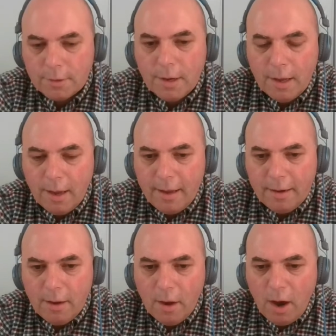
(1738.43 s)
Sure.
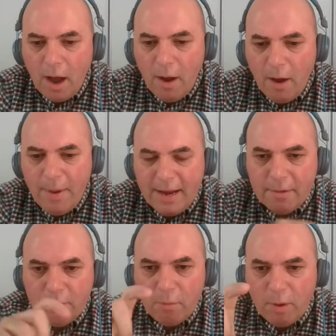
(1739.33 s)

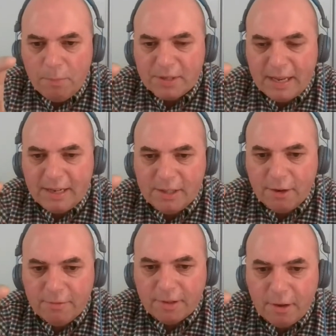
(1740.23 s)
And what percentage
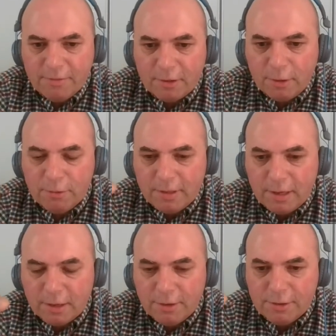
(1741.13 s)
now of the tool
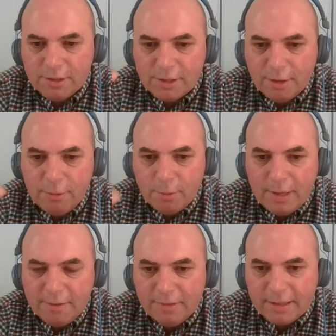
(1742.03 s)
that you're using just now
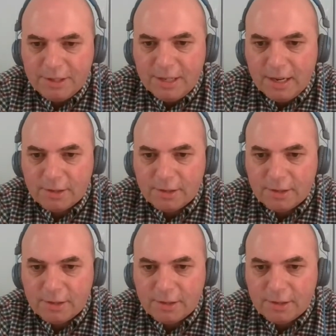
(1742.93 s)
would have like